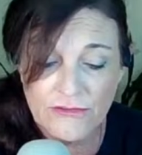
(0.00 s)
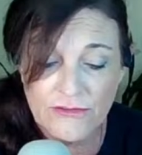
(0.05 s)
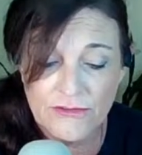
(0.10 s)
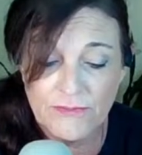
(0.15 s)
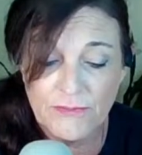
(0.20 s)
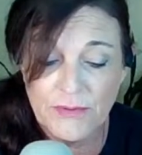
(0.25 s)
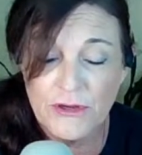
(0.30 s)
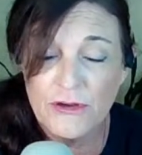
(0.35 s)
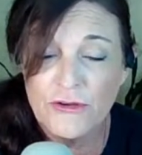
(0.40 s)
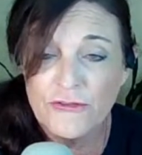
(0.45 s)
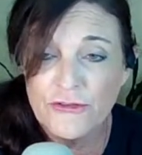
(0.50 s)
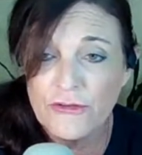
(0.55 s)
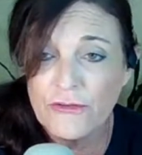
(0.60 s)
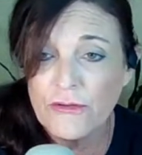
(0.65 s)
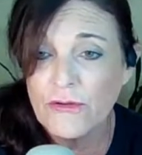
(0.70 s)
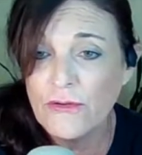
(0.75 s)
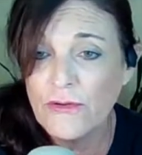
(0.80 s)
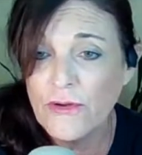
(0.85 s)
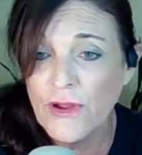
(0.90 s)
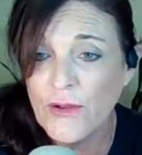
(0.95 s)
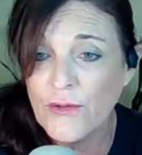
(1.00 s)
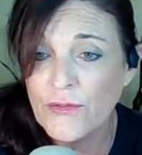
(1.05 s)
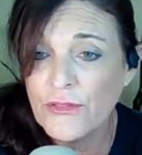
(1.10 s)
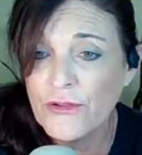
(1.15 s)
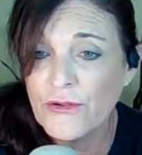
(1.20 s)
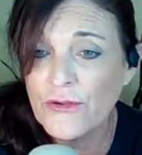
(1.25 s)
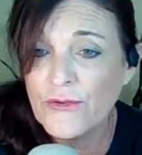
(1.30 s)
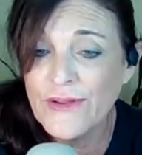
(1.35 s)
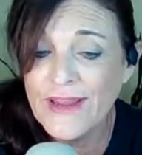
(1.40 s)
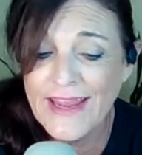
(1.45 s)
spiritual growth,
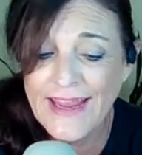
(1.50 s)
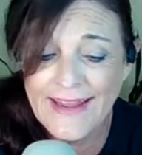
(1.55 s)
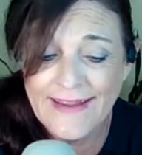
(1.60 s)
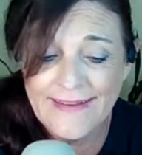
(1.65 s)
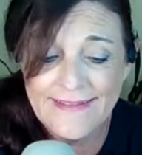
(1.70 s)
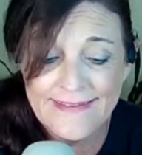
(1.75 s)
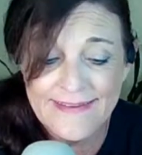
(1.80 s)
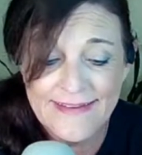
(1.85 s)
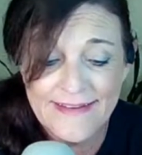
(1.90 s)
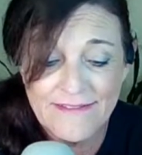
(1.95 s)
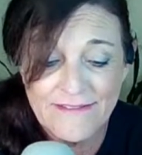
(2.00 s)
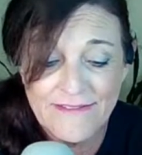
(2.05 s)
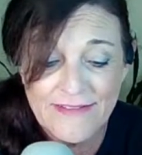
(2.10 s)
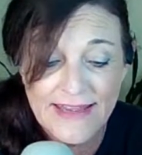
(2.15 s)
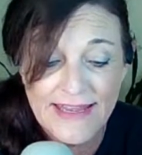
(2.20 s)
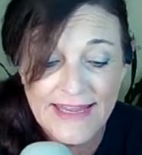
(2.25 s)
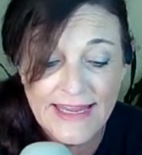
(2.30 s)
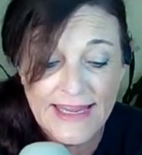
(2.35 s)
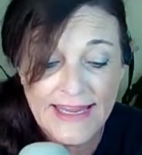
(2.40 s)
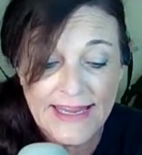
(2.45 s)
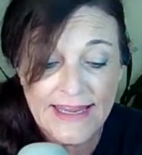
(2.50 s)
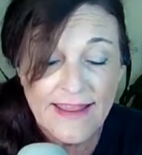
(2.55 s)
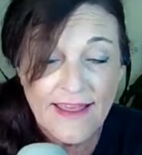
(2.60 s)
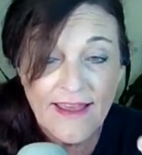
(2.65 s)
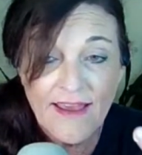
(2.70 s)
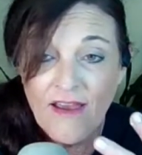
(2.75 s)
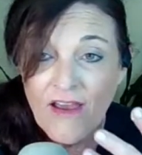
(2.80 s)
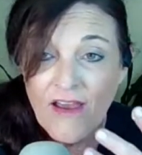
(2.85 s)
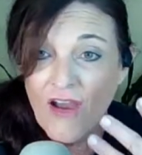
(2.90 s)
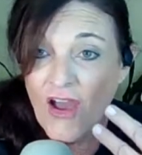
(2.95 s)
creativity,
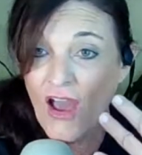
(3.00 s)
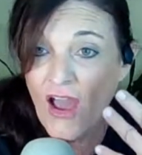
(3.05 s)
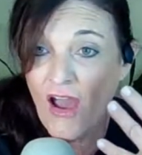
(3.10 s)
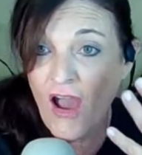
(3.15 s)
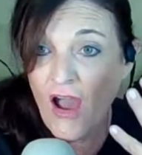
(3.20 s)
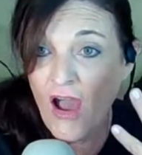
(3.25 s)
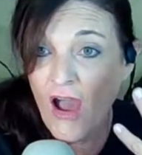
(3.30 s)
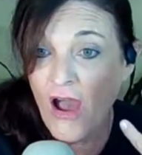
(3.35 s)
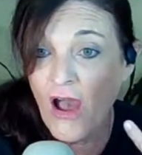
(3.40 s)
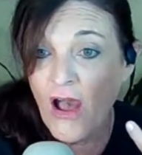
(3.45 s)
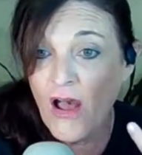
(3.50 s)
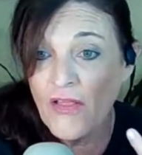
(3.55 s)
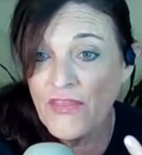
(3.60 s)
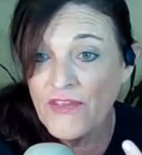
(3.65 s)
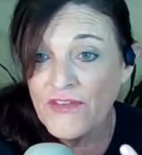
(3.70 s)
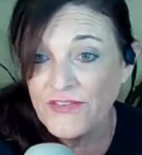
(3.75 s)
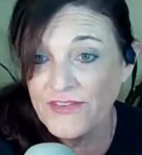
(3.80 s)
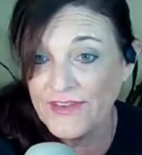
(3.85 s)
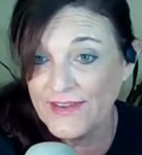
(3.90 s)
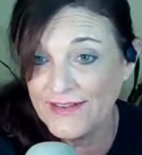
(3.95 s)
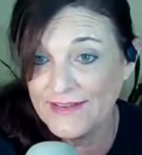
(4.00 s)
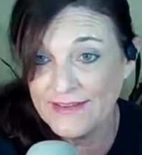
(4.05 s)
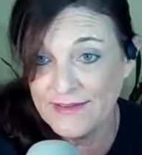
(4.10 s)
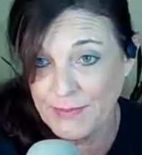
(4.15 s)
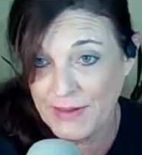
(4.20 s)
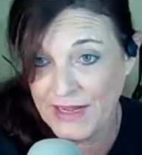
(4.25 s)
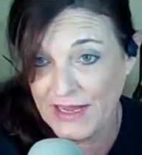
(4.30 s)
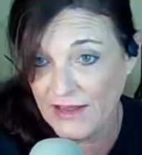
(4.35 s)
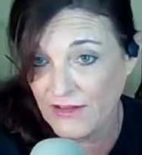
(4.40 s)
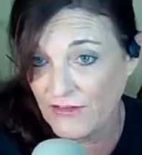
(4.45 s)
all this
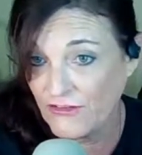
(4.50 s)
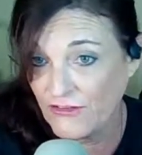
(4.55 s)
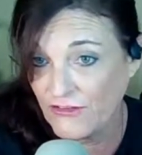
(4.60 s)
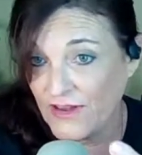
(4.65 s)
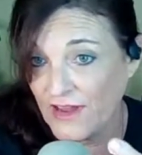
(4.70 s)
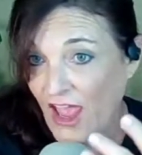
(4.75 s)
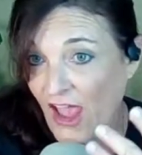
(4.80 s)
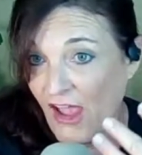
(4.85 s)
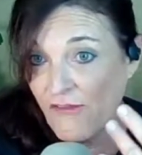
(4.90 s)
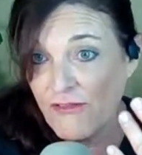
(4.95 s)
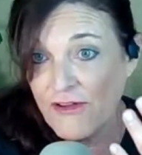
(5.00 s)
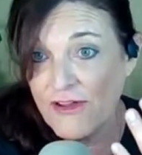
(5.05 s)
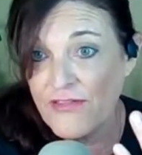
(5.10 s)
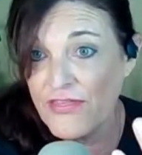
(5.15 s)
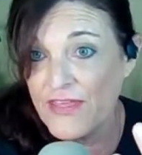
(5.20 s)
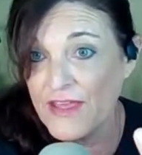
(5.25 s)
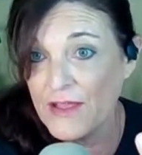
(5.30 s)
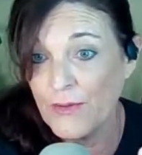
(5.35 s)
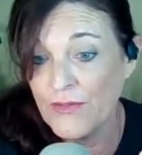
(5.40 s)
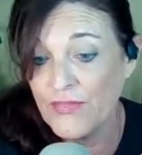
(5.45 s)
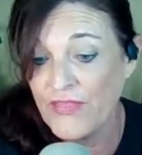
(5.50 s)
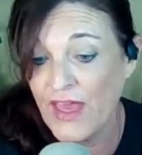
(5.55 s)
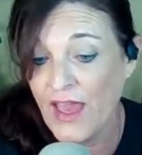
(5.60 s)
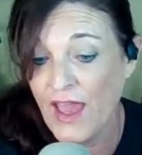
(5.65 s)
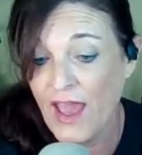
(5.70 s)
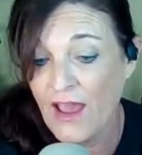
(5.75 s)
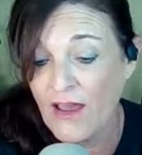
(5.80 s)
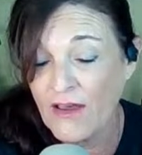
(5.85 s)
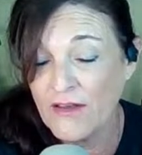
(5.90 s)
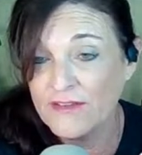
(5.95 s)
expansion, everything with the
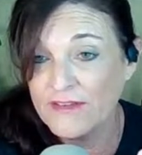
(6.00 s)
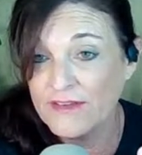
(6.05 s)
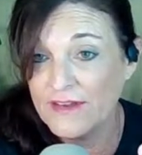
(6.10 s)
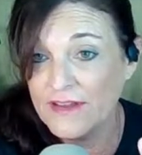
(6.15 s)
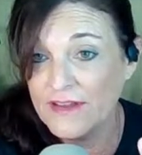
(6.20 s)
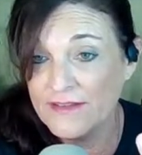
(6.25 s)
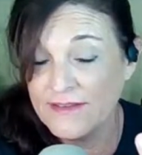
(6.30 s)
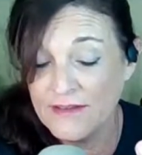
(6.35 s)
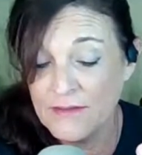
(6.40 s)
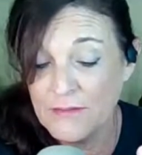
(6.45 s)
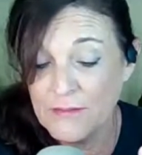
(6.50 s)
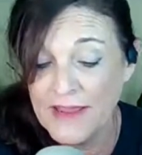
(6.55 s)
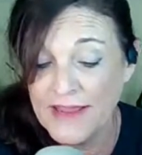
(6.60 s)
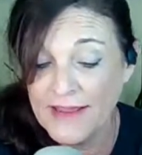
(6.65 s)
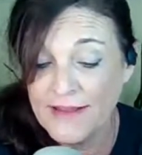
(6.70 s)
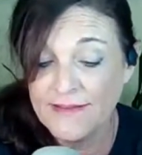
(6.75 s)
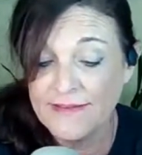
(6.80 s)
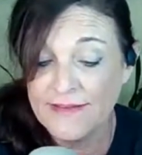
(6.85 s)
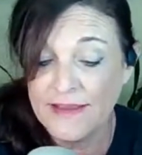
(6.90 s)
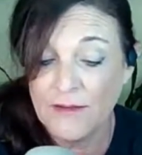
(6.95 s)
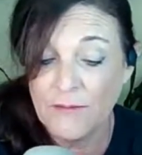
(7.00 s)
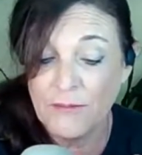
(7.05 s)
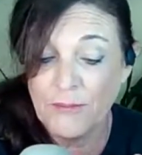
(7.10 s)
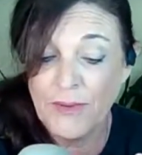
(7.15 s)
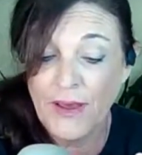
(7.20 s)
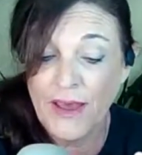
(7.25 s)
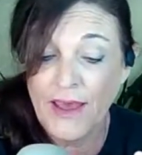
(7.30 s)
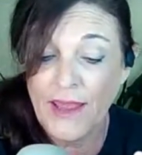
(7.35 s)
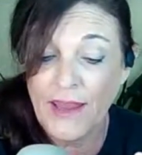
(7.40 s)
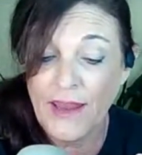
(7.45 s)
house. It's amazing,
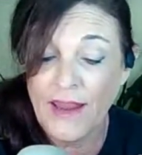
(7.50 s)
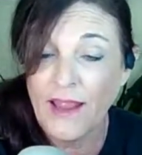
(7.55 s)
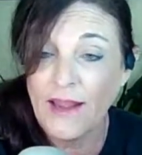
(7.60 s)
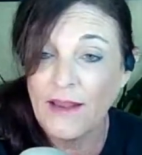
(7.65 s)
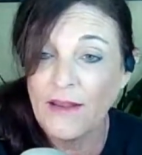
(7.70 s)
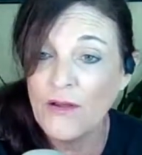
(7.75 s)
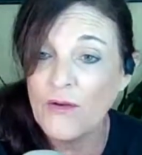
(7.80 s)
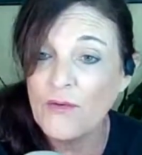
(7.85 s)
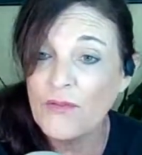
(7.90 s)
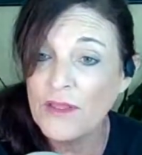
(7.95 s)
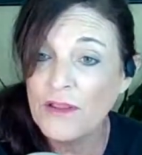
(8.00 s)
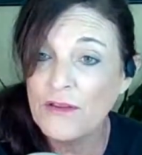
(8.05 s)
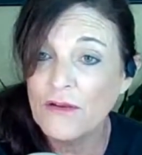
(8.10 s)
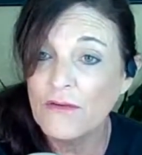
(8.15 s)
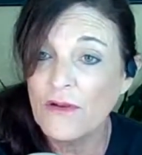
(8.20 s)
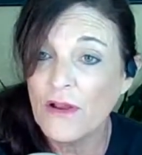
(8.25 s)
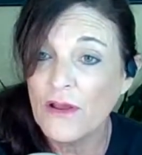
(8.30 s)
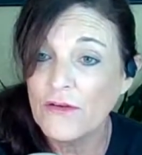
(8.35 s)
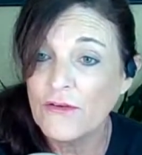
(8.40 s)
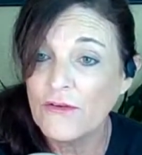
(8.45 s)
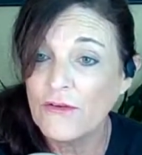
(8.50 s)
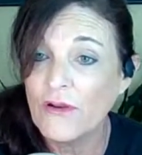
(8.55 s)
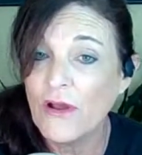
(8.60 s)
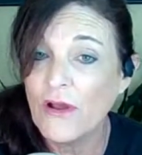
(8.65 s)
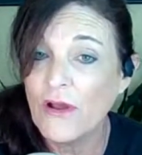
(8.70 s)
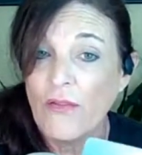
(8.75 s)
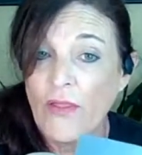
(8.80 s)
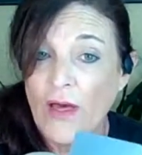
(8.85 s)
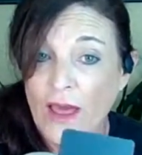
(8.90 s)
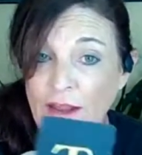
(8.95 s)
but I know that you're under
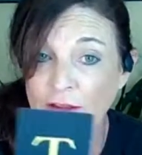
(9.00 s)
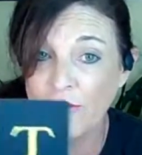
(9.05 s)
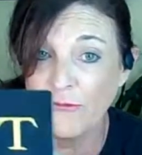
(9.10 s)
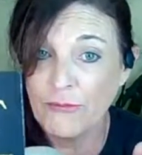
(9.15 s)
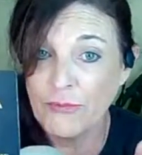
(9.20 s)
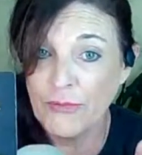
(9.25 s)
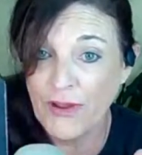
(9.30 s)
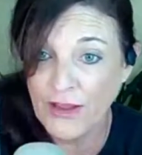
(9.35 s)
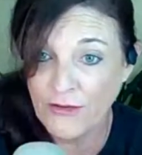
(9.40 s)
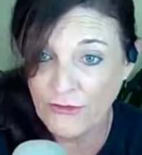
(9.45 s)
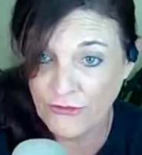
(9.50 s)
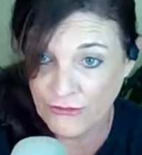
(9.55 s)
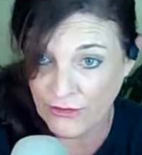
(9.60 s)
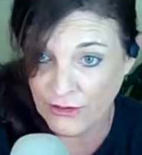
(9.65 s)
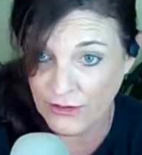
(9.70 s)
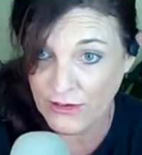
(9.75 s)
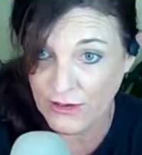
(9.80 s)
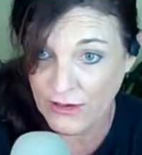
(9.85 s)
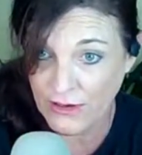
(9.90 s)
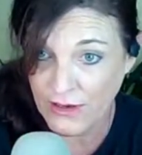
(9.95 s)
a lot of pressure.